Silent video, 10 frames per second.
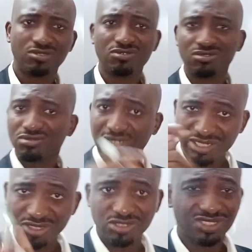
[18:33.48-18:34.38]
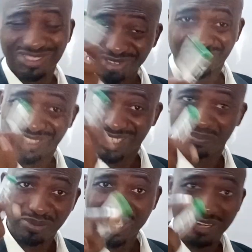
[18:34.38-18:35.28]
you can just keep
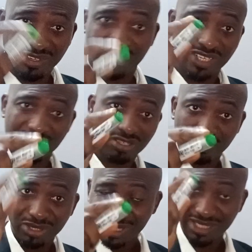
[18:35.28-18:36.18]
that notification button.